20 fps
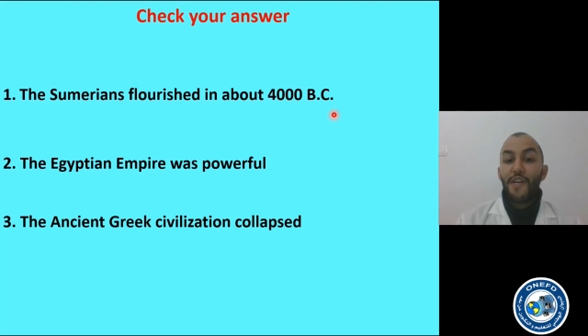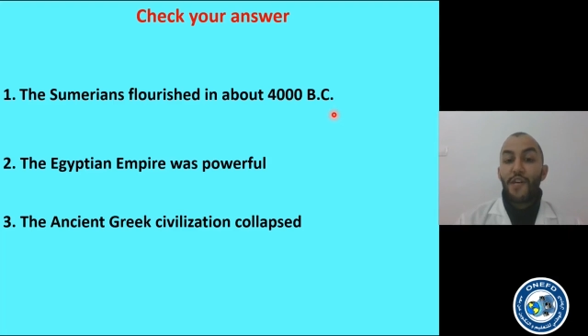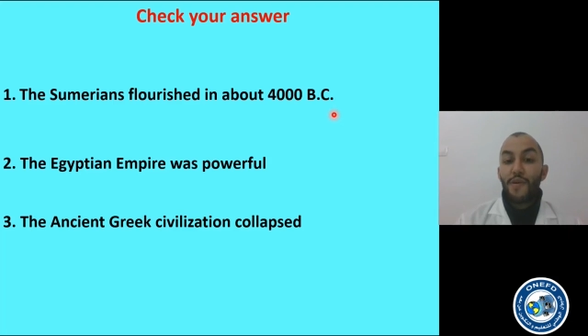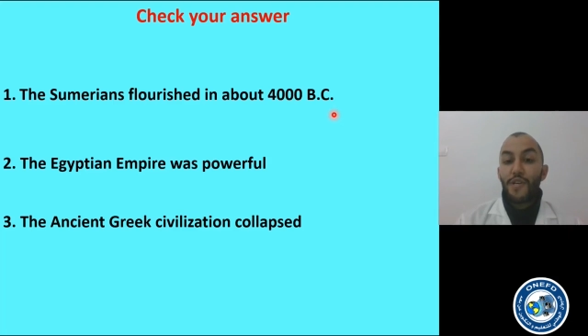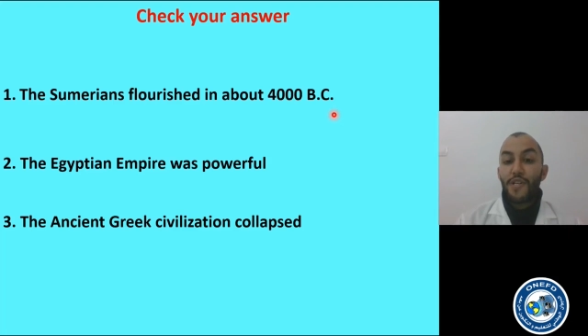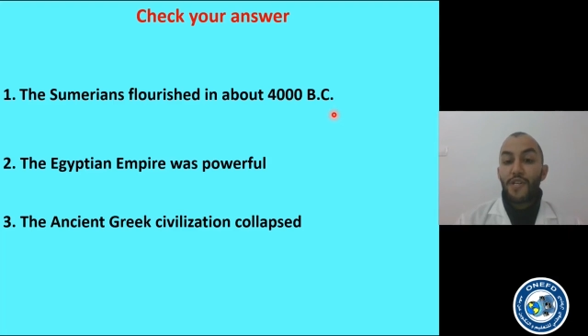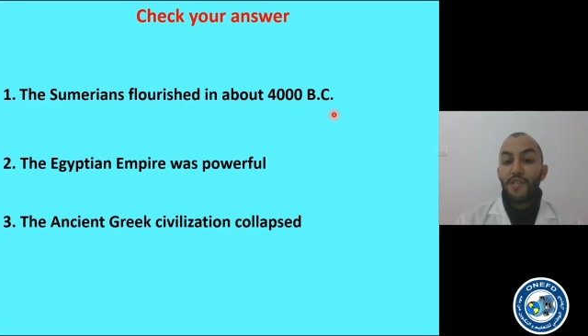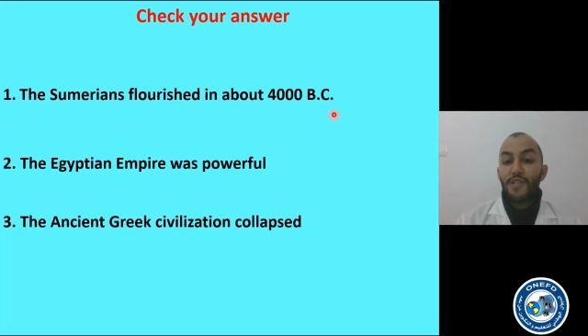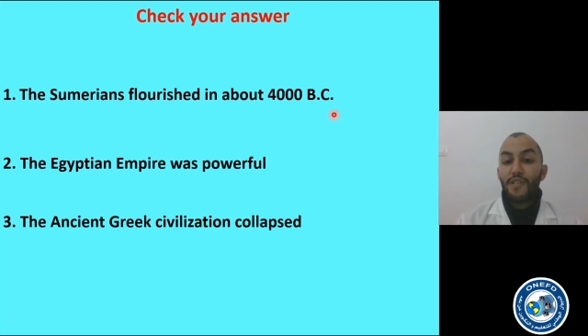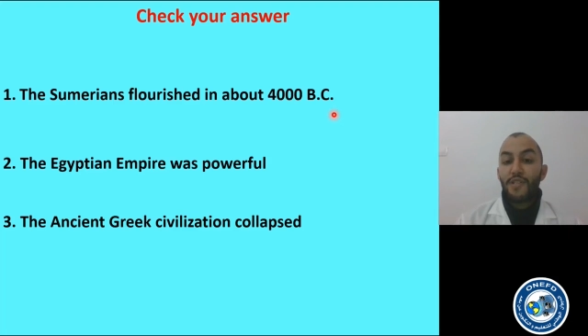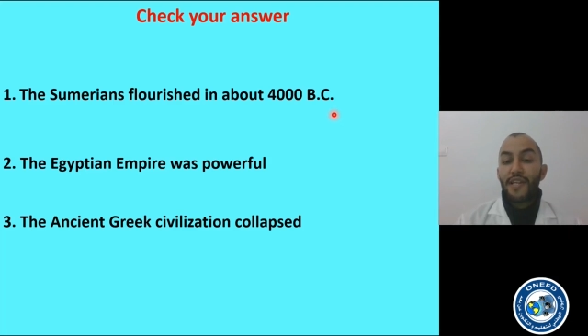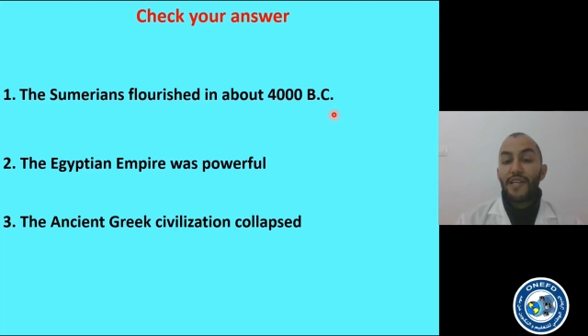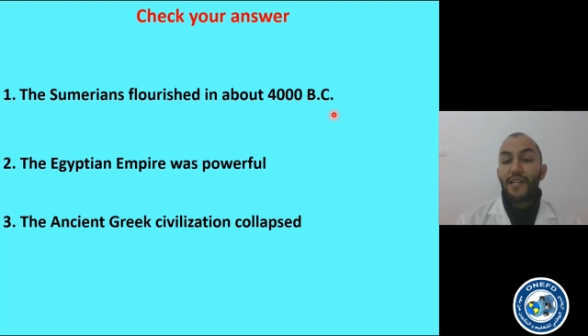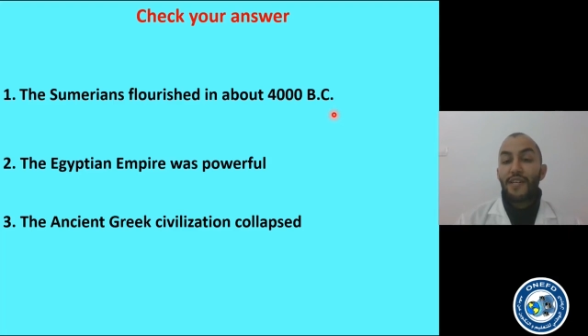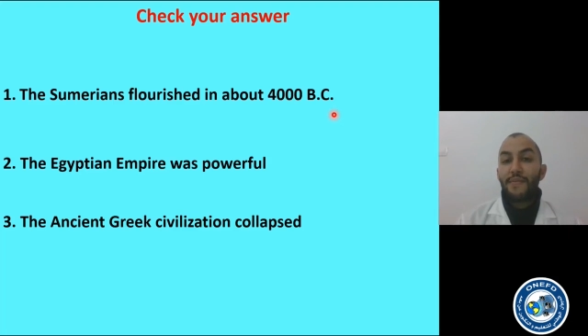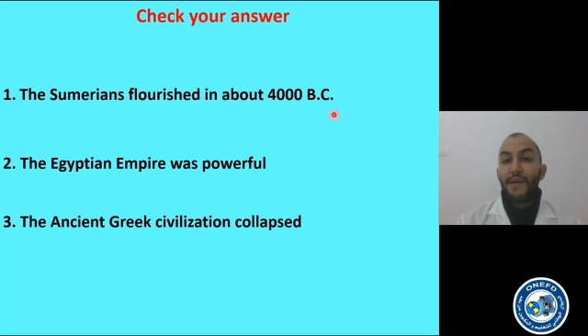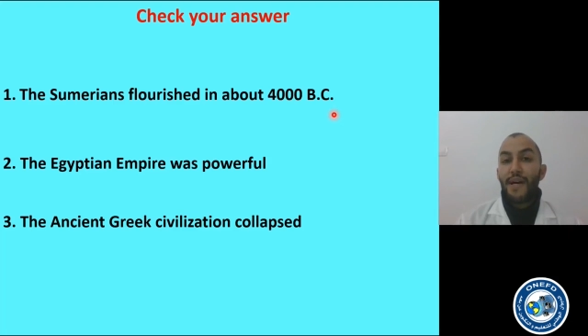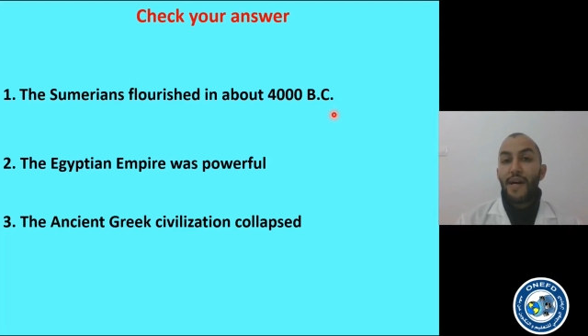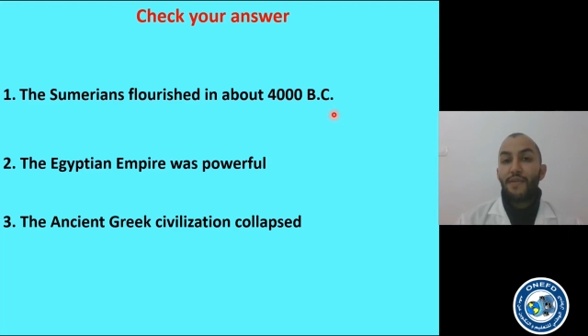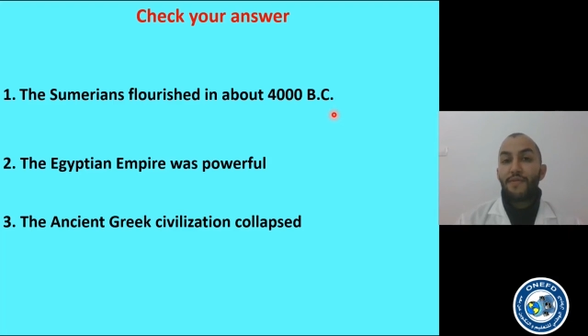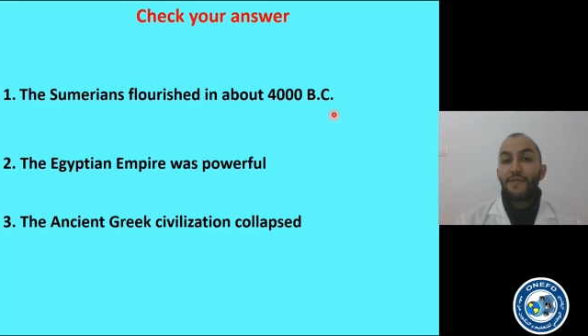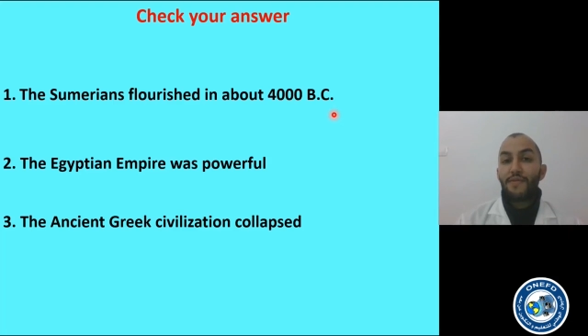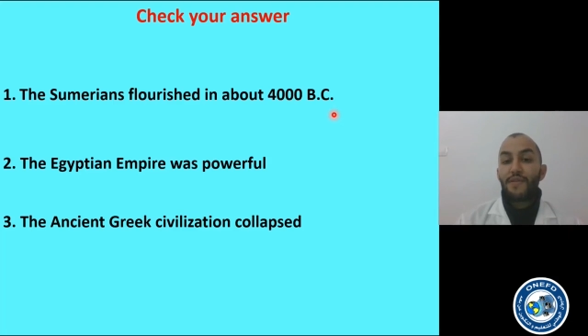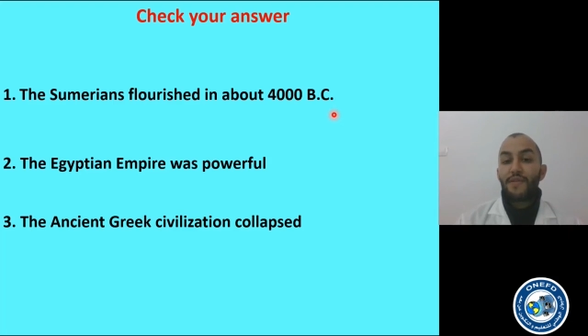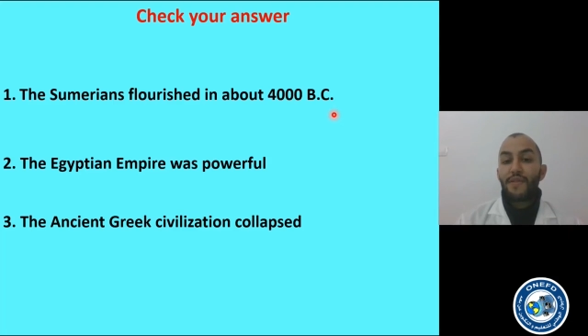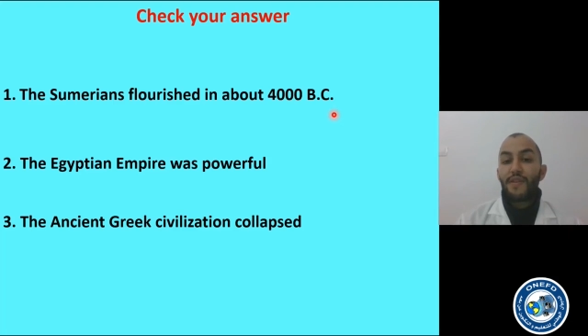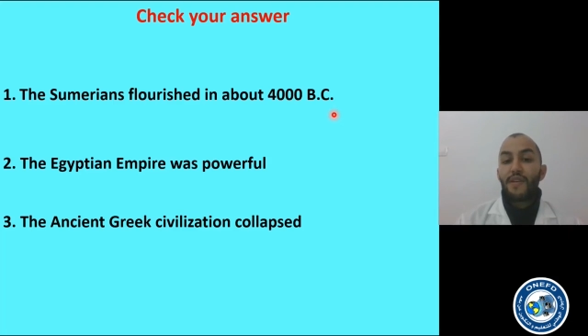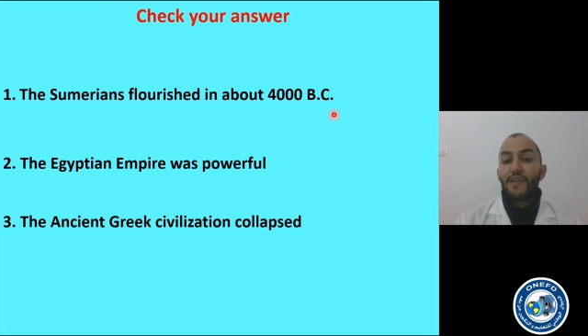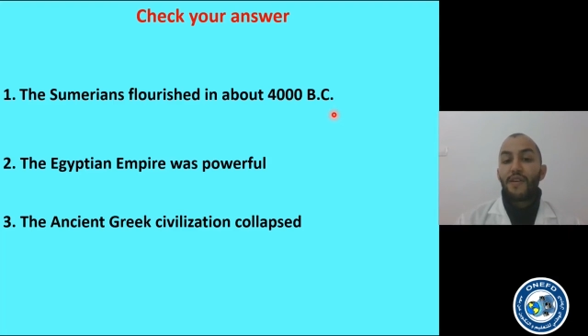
flourished in about